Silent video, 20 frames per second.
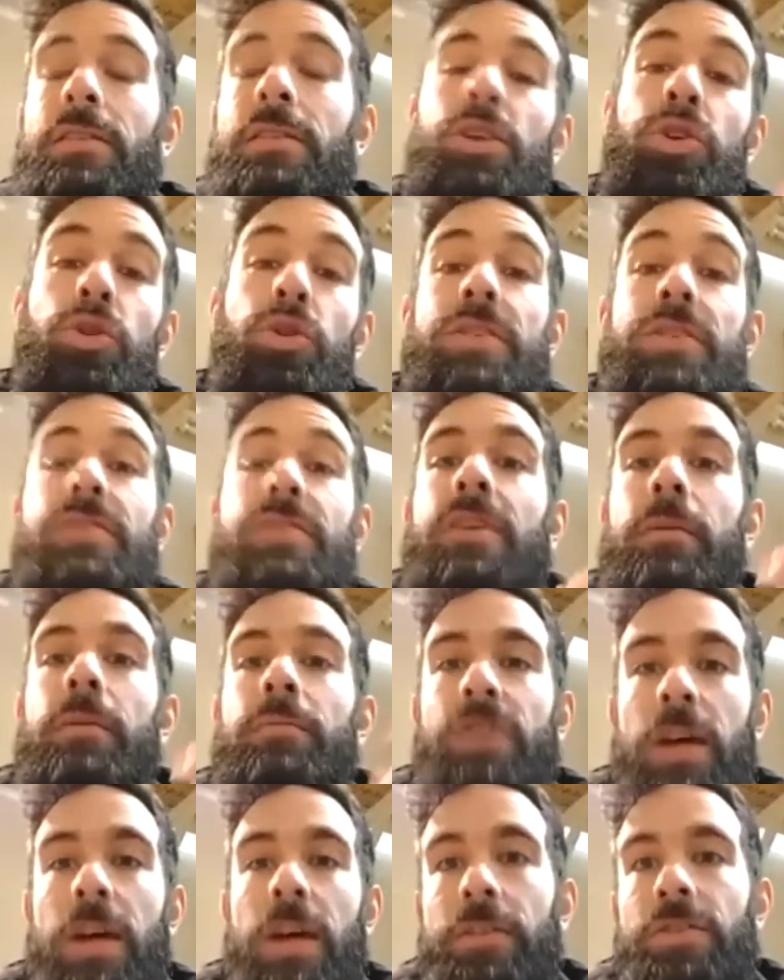you know, the
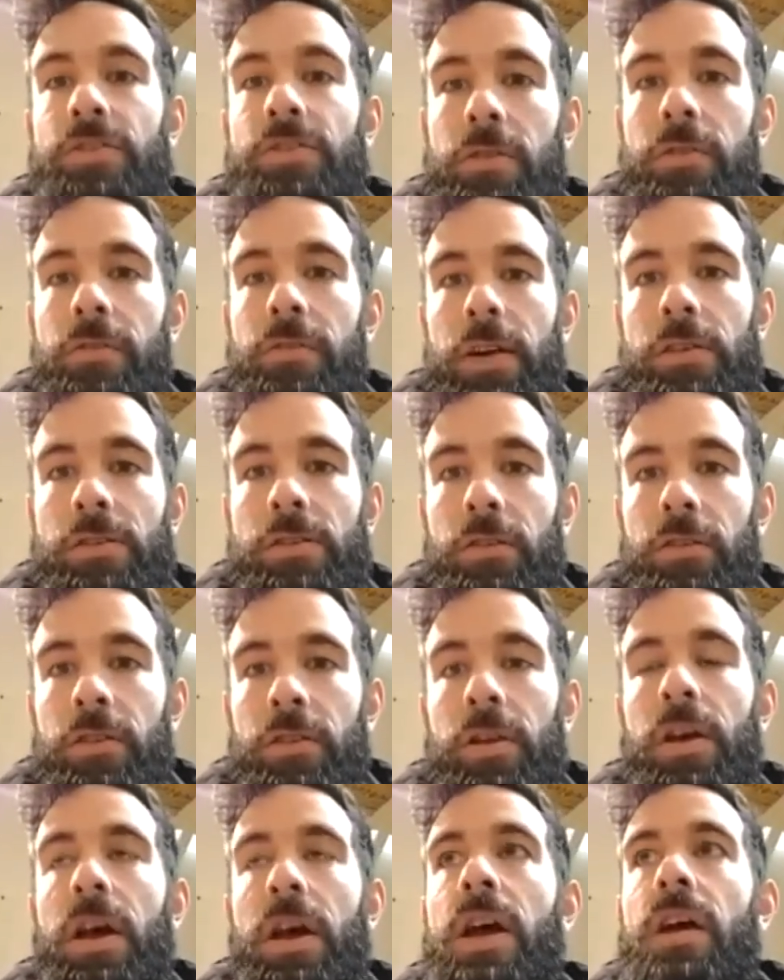subject is universal, the,